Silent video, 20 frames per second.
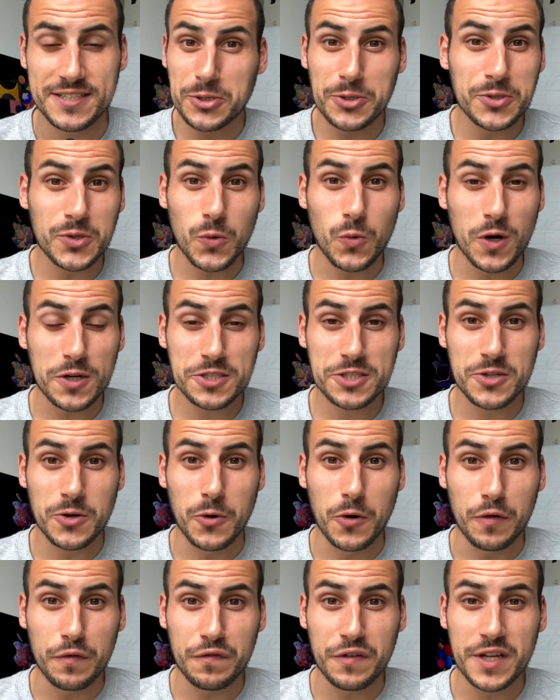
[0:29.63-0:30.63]
Make sure to watch
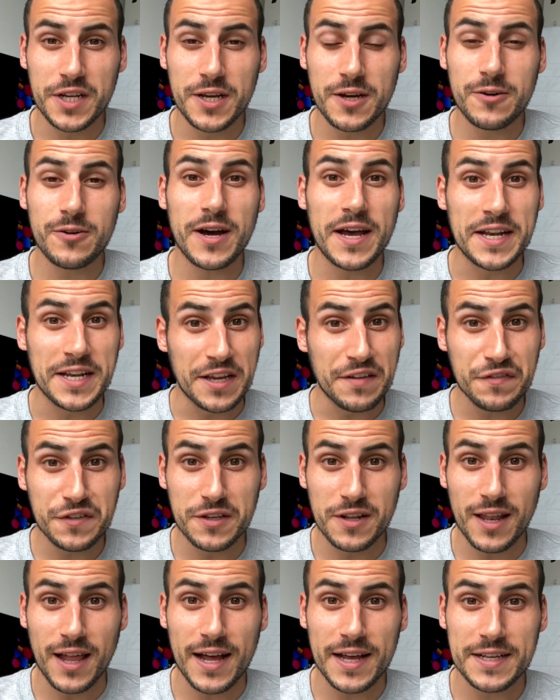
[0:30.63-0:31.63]
the whole video, and
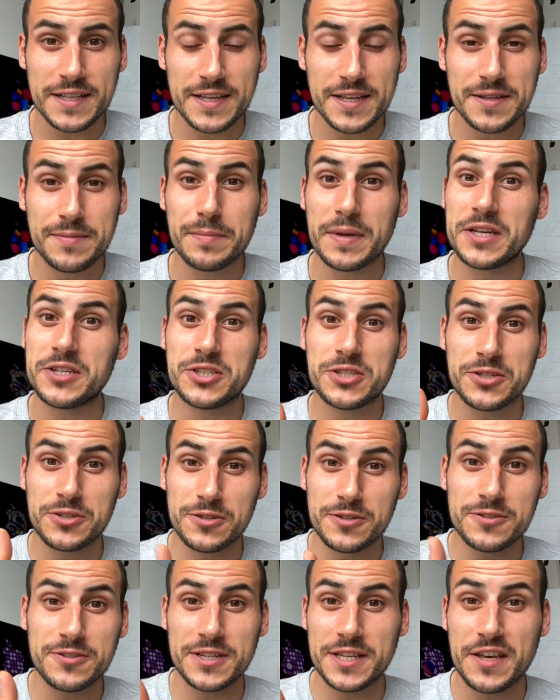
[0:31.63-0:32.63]
if you liked it, make
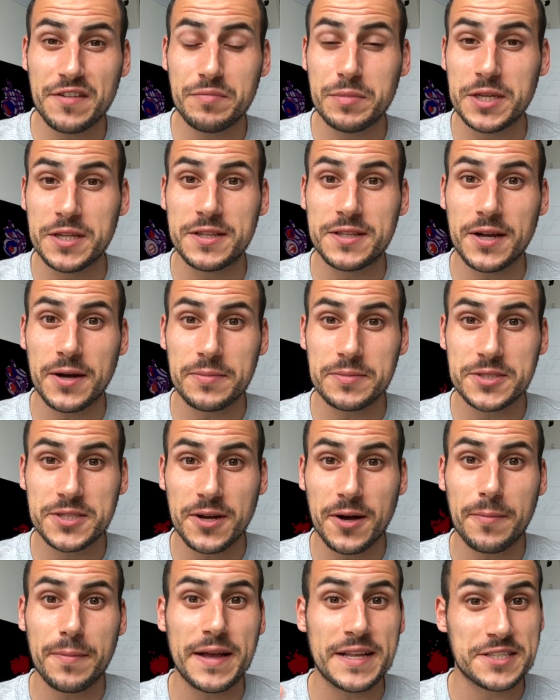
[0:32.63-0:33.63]
sure to give me a
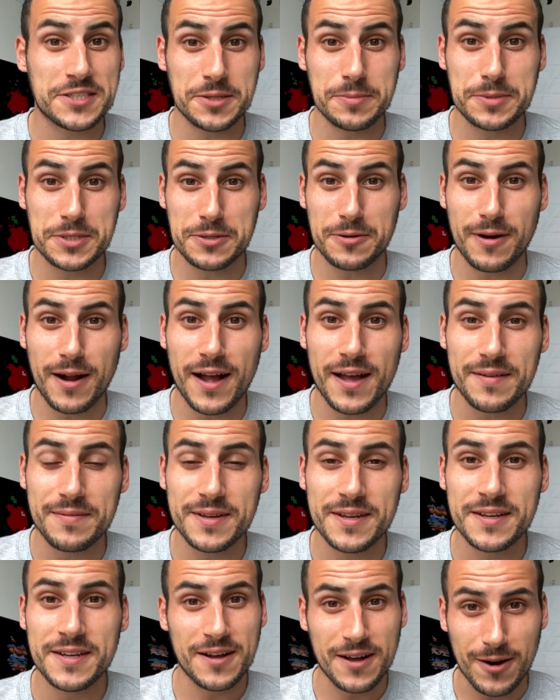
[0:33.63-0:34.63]
thumbs up and subscribe.